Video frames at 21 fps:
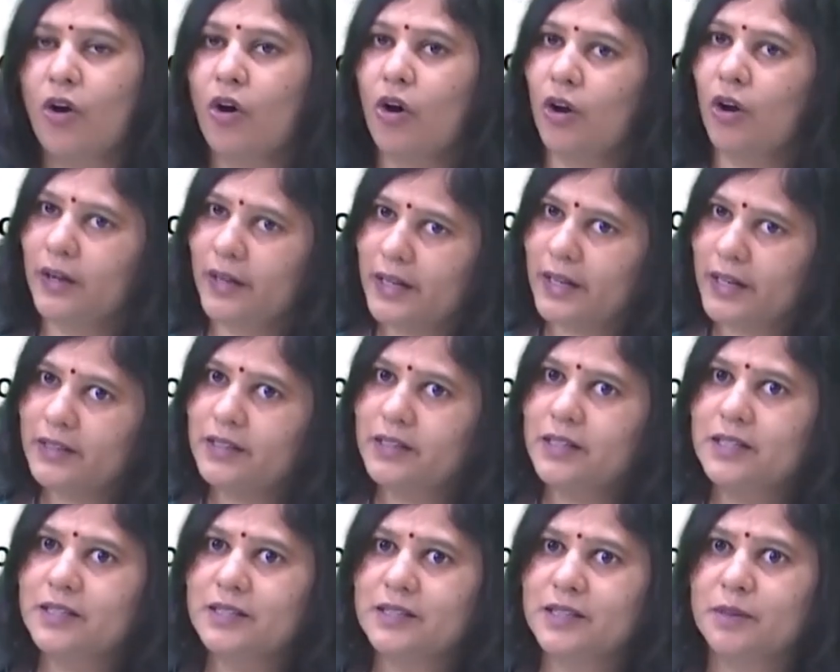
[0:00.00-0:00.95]
Already the
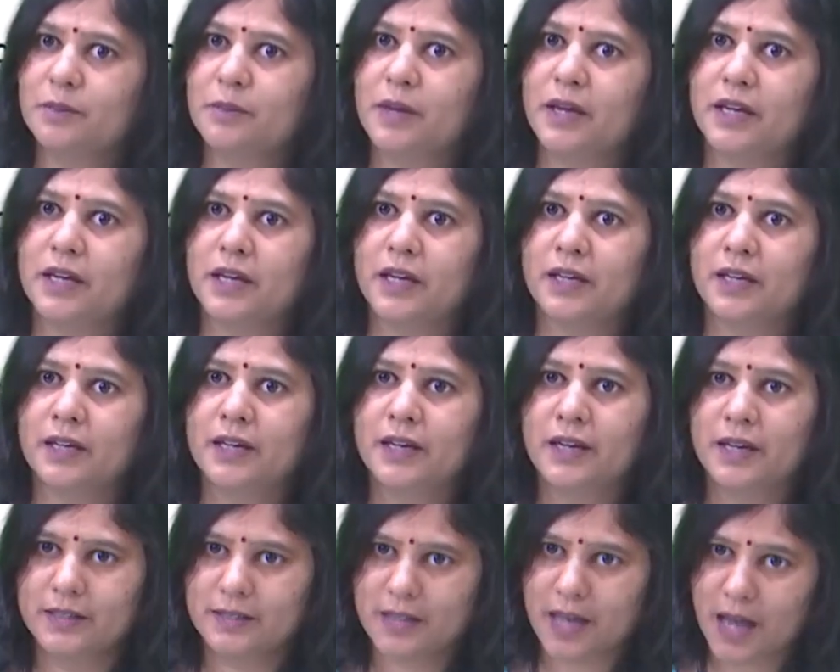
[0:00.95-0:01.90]
decision making
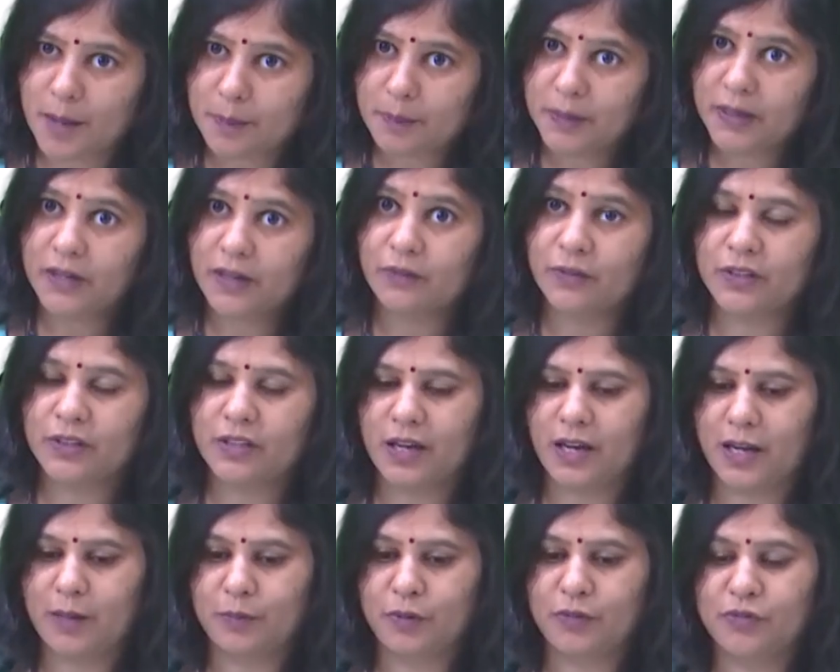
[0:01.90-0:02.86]
is happening with the
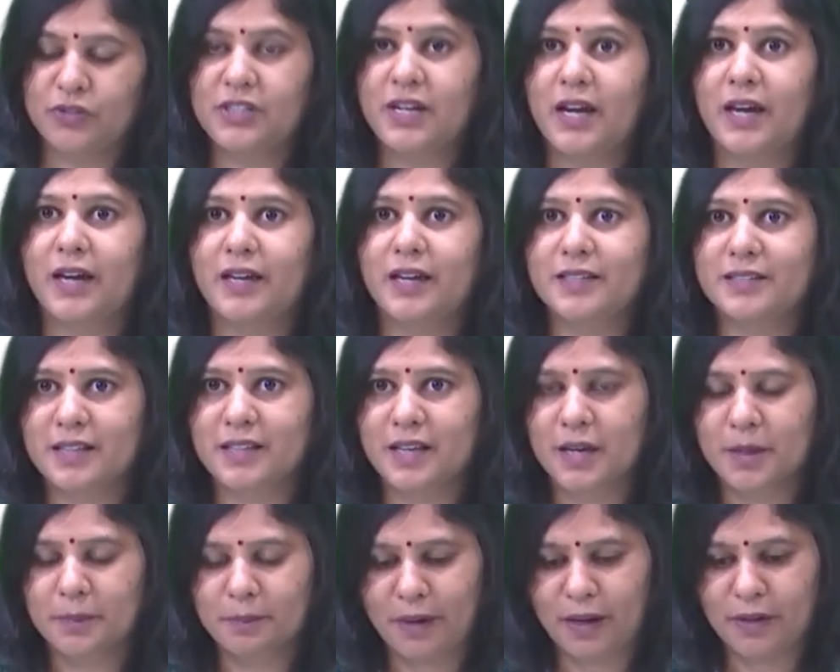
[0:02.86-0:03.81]
help of GIS
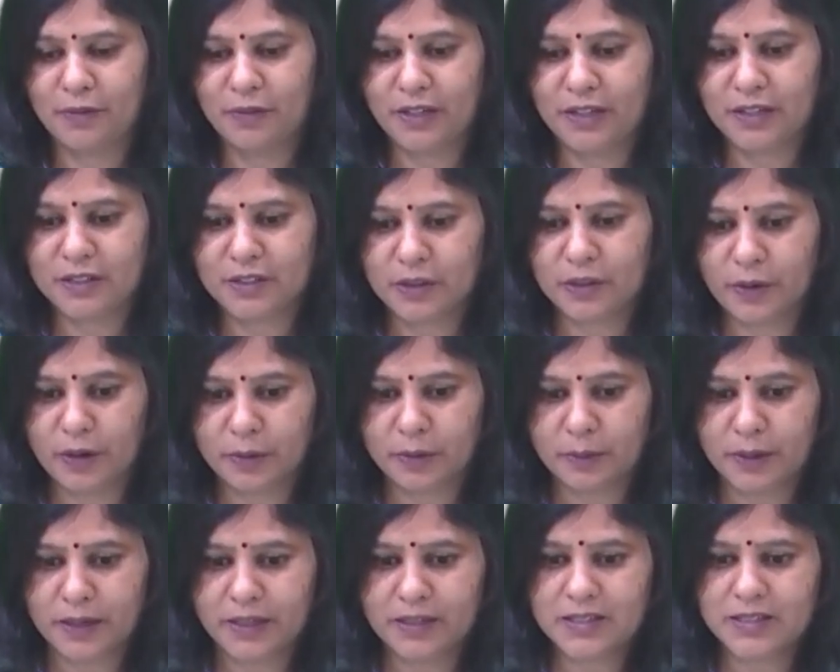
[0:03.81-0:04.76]
by various
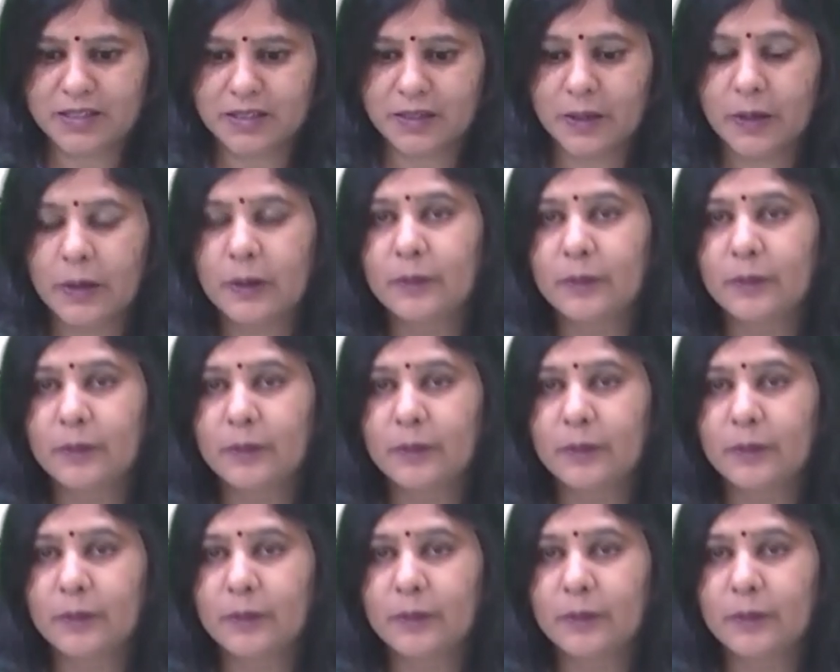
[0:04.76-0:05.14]
governments.